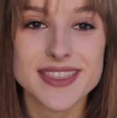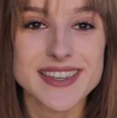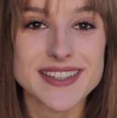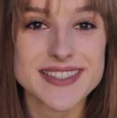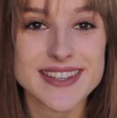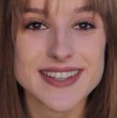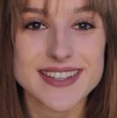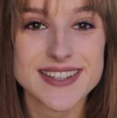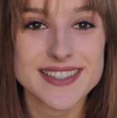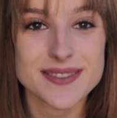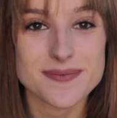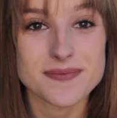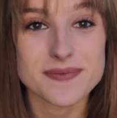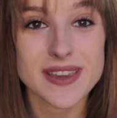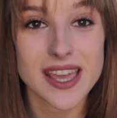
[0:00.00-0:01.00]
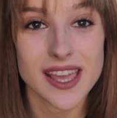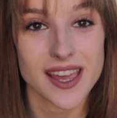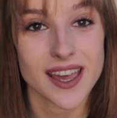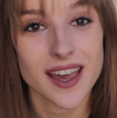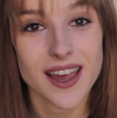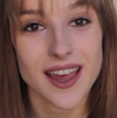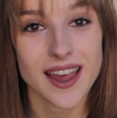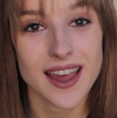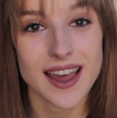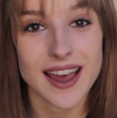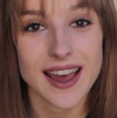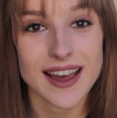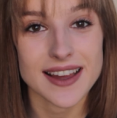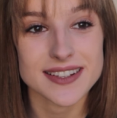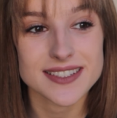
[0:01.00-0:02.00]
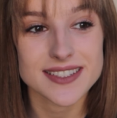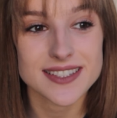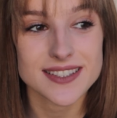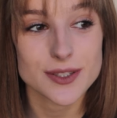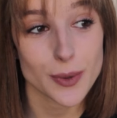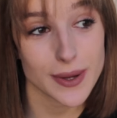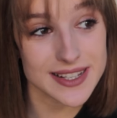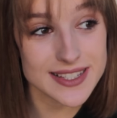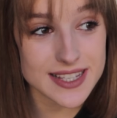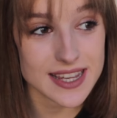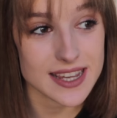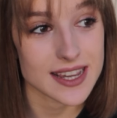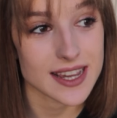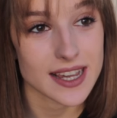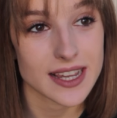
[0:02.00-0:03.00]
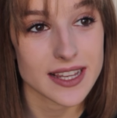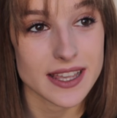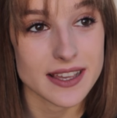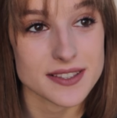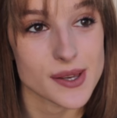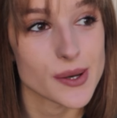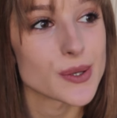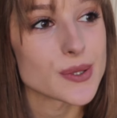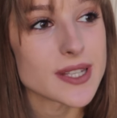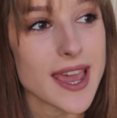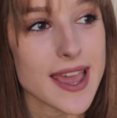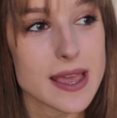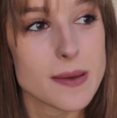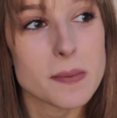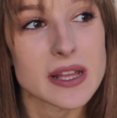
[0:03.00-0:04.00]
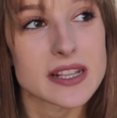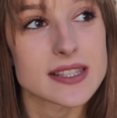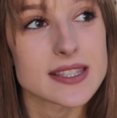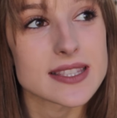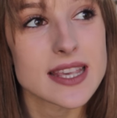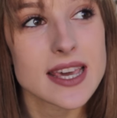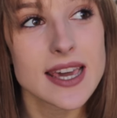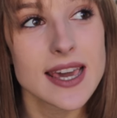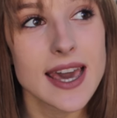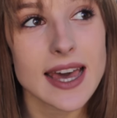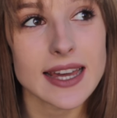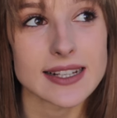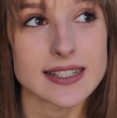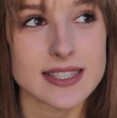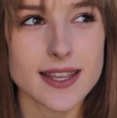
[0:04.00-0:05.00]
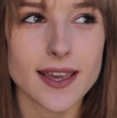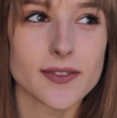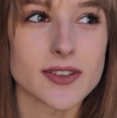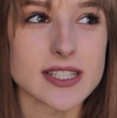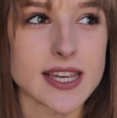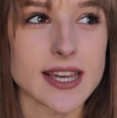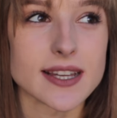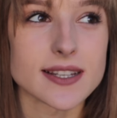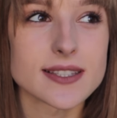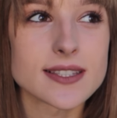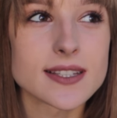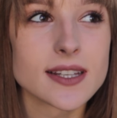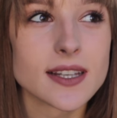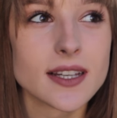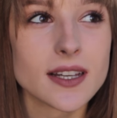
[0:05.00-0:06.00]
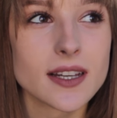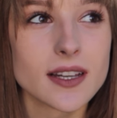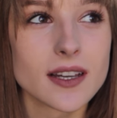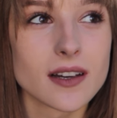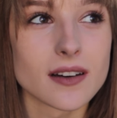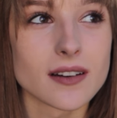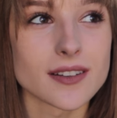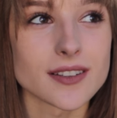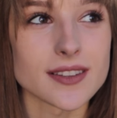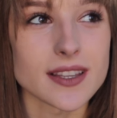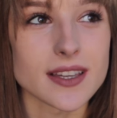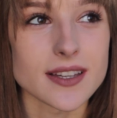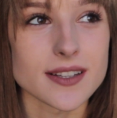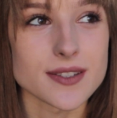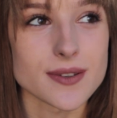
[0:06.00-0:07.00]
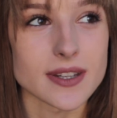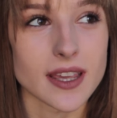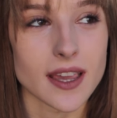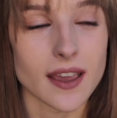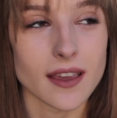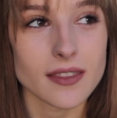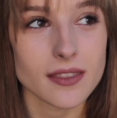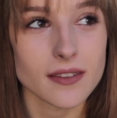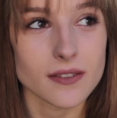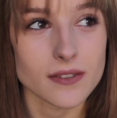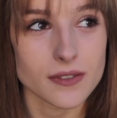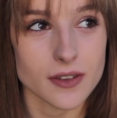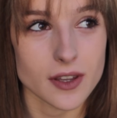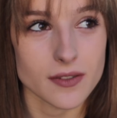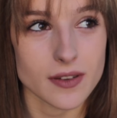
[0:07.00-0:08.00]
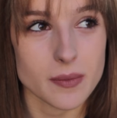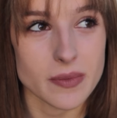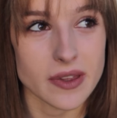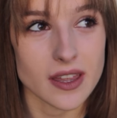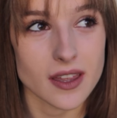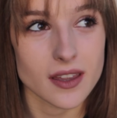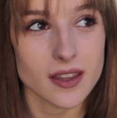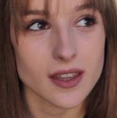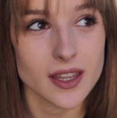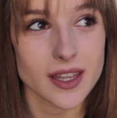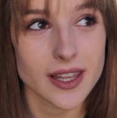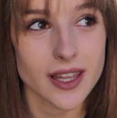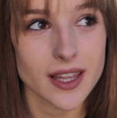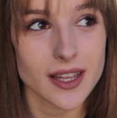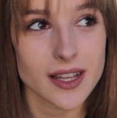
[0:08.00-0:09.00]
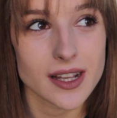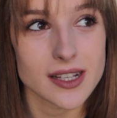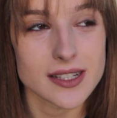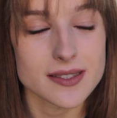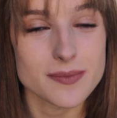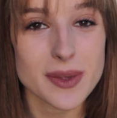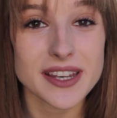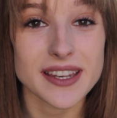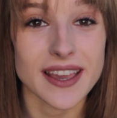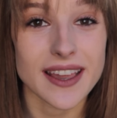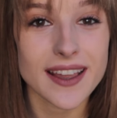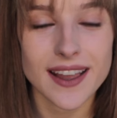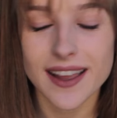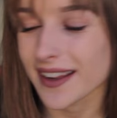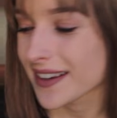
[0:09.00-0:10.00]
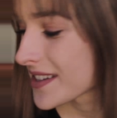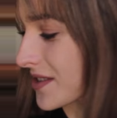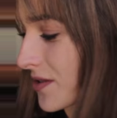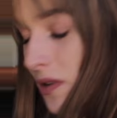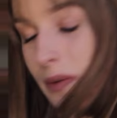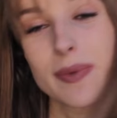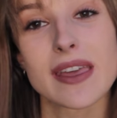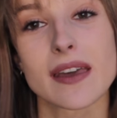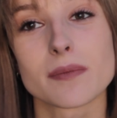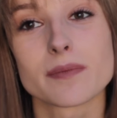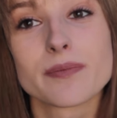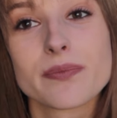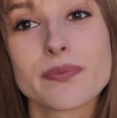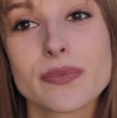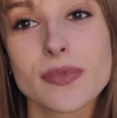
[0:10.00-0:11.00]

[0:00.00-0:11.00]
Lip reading: this is me at 20 years old, 8 months and 7 days on the 28th of November. It's Monday and it's 3 p.m.